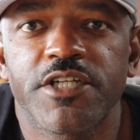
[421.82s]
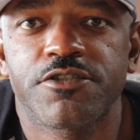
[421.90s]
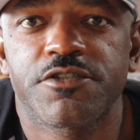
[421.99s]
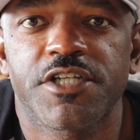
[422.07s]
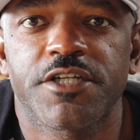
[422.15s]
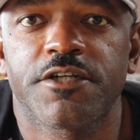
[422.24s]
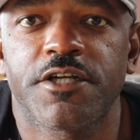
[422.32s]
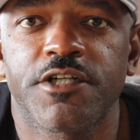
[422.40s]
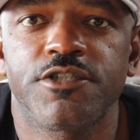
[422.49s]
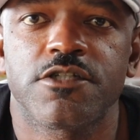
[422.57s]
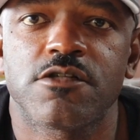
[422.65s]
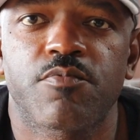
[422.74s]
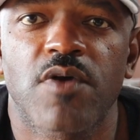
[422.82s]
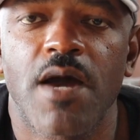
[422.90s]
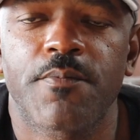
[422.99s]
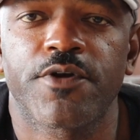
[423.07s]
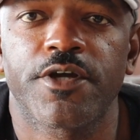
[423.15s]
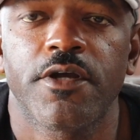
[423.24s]
get your tenant into the
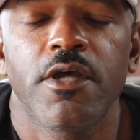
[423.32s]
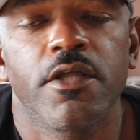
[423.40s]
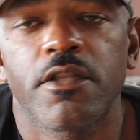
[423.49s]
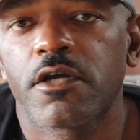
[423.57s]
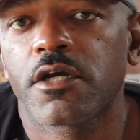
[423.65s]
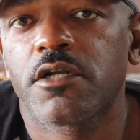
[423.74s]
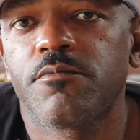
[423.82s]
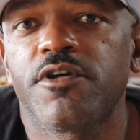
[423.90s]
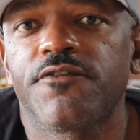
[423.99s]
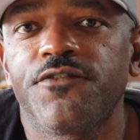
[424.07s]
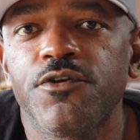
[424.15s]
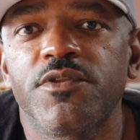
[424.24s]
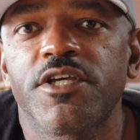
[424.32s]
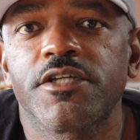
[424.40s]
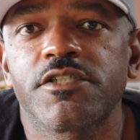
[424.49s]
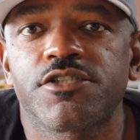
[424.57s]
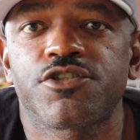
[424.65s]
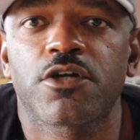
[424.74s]
property, there are going to be a few
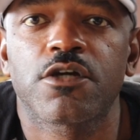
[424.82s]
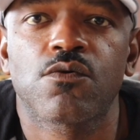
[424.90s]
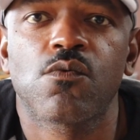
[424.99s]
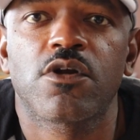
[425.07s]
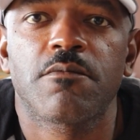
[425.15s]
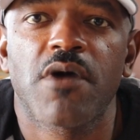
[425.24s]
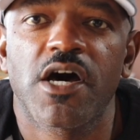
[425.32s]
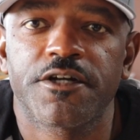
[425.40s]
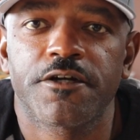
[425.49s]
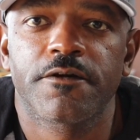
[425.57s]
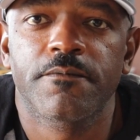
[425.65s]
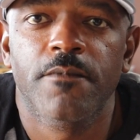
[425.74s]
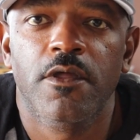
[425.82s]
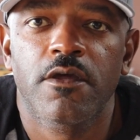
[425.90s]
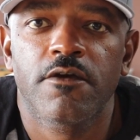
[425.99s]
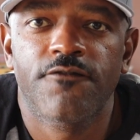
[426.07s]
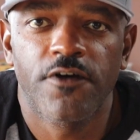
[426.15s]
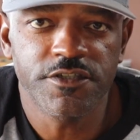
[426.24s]
things that you're going to want to monitor.
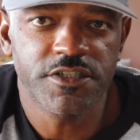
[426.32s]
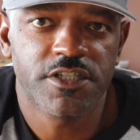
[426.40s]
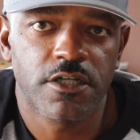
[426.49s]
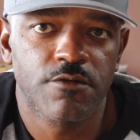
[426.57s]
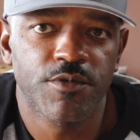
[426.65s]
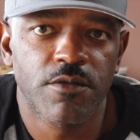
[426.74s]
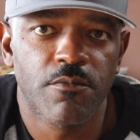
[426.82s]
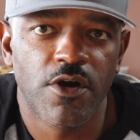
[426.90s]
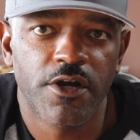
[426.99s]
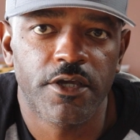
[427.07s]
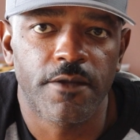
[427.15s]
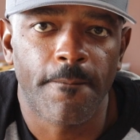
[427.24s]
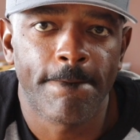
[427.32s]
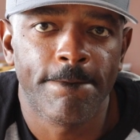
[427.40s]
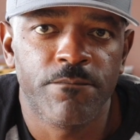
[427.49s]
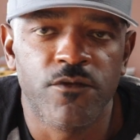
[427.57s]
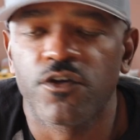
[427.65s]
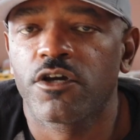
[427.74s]
First is going to be the market.
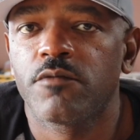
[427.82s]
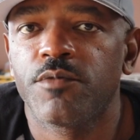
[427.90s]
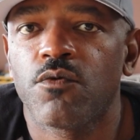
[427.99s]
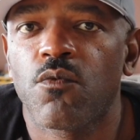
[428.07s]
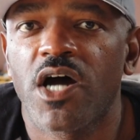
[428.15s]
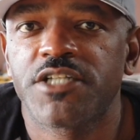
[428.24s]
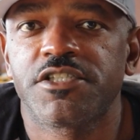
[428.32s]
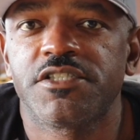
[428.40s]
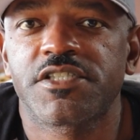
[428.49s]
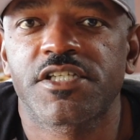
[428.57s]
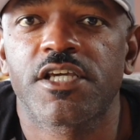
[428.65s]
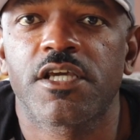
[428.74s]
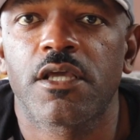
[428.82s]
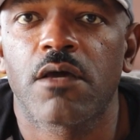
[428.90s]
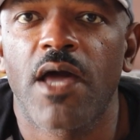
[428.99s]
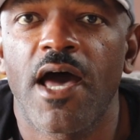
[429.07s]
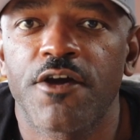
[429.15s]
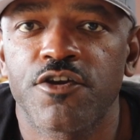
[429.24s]
You're going to be watching to
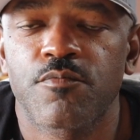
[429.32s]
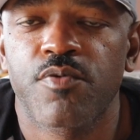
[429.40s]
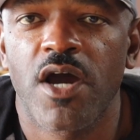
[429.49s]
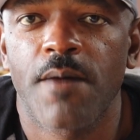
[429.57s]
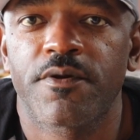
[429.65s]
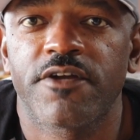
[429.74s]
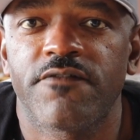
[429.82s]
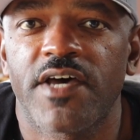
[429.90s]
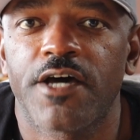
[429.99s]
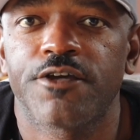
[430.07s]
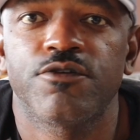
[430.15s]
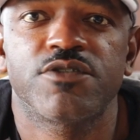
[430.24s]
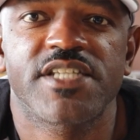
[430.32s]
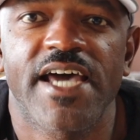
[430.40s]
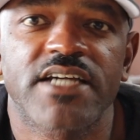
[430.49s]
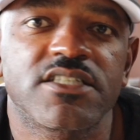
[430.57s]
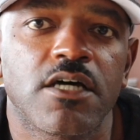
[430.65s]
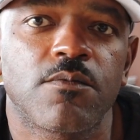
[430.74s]
see how your property value
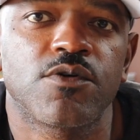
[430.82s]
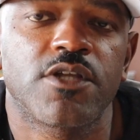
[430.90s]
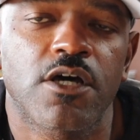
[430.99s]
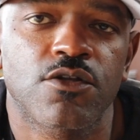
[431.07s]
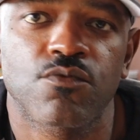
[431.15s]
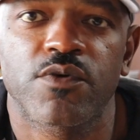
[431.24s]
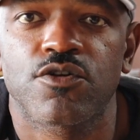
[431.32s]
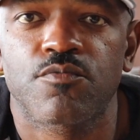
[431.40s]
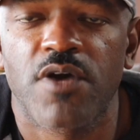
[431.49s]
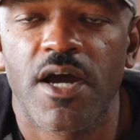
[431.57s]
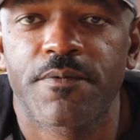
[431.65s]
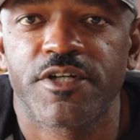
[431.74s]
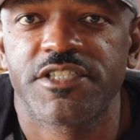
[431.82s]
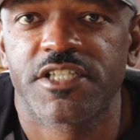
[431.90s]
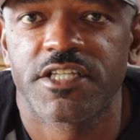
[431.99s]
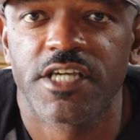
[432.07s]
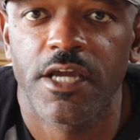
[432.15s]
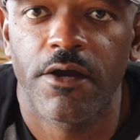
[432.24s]
stacks up with other rental properties
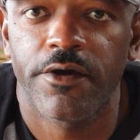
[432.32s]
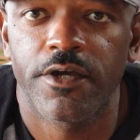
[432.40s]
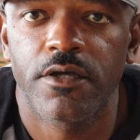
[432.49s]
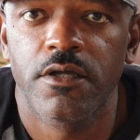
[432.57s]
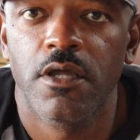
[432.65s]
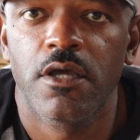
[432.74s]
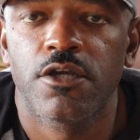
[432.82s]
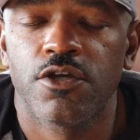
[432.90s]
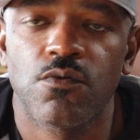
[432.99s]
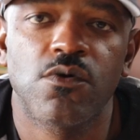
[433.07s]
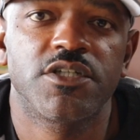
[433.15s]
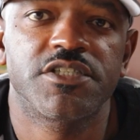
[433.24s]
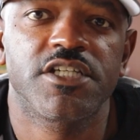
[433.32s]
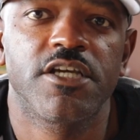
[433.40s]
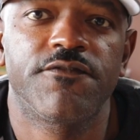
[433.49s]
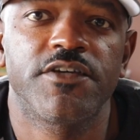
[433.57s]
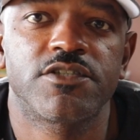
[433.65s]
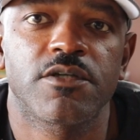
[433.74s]
in the area. You'll want to
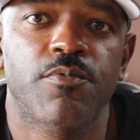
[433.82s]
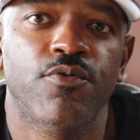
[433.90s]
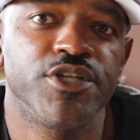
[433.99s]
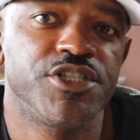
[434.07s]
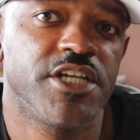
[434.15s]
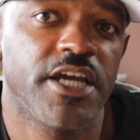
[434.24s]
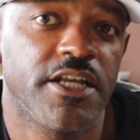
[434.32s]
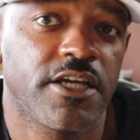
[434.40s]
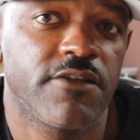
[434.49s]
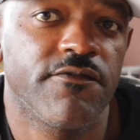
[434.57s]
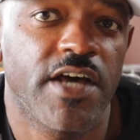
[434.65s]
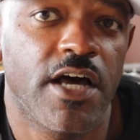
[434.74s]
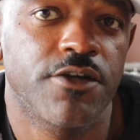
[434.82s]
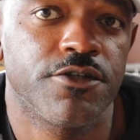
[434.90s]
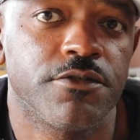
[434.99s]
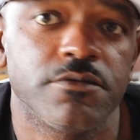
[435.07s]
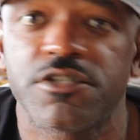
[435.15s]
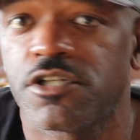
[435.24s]
see if it's appreciating in
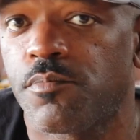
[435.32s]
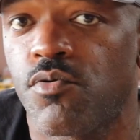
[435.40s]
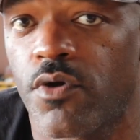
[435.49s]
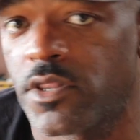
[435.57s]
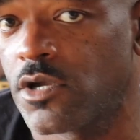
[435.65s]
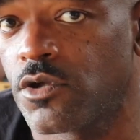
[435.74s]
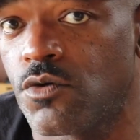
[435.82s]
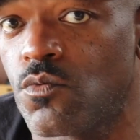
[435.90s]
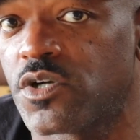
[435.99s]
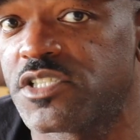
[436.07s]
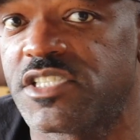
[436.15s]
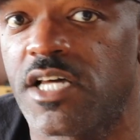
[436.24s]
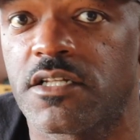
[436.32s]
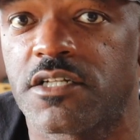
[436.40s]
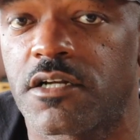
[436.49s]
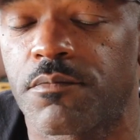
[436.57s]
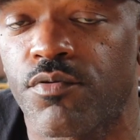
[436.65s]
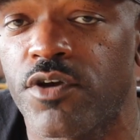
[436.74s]
value to the point that you want to sell
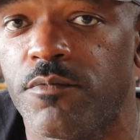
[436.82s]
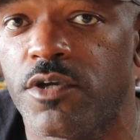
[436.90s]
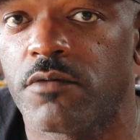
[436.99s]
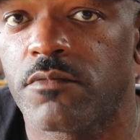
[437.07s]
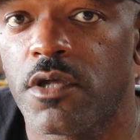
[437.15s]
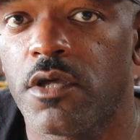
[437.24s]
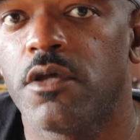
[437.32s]
it at a premium.